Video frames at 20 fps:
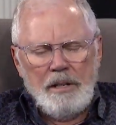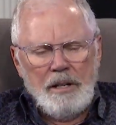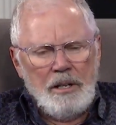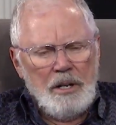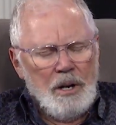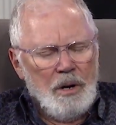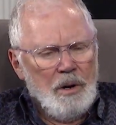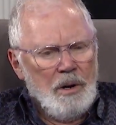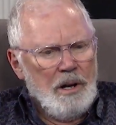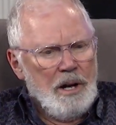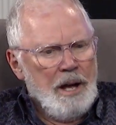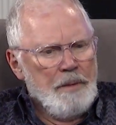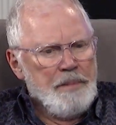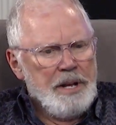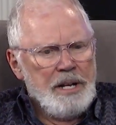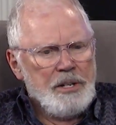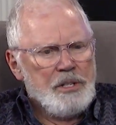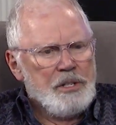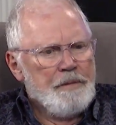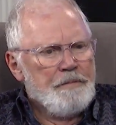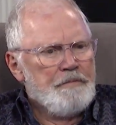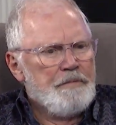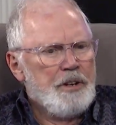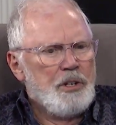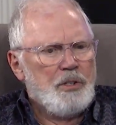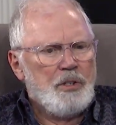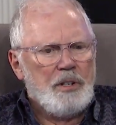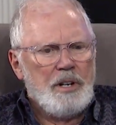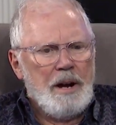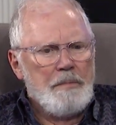you know, I'm
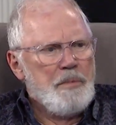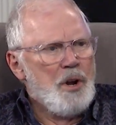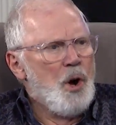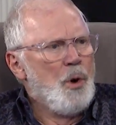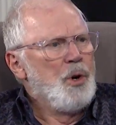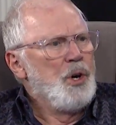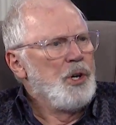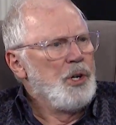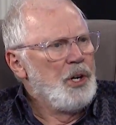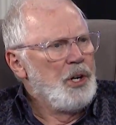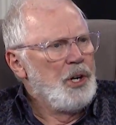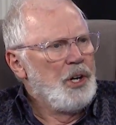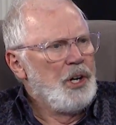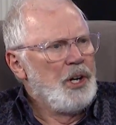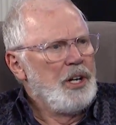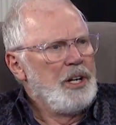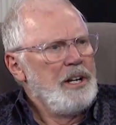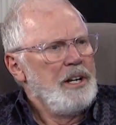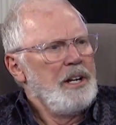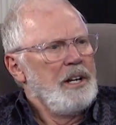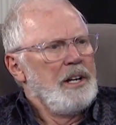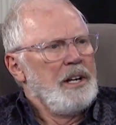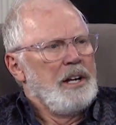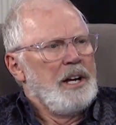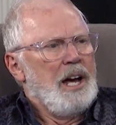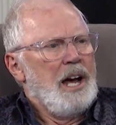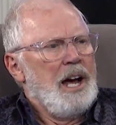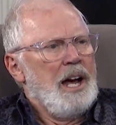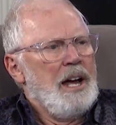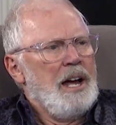insufficient, I'm no good,
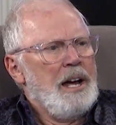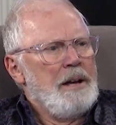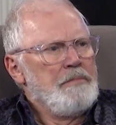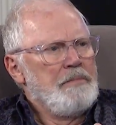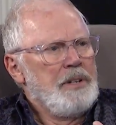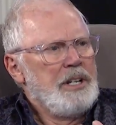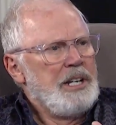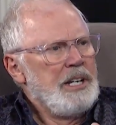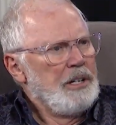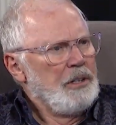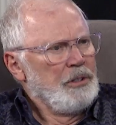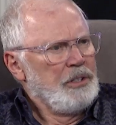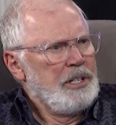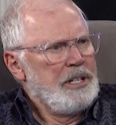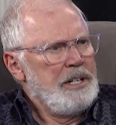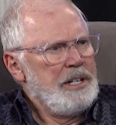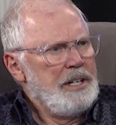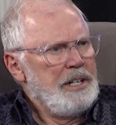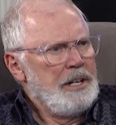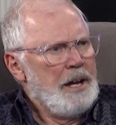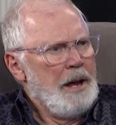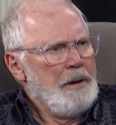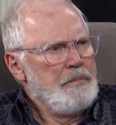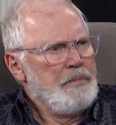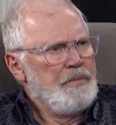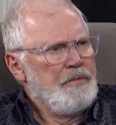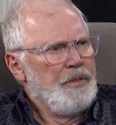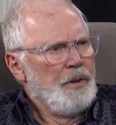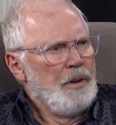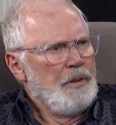I'm guilty,
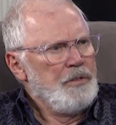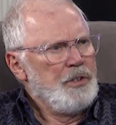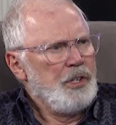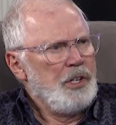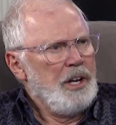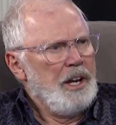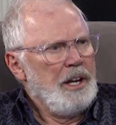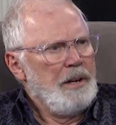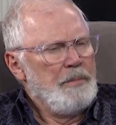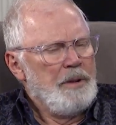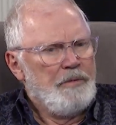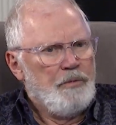I'm full of shame.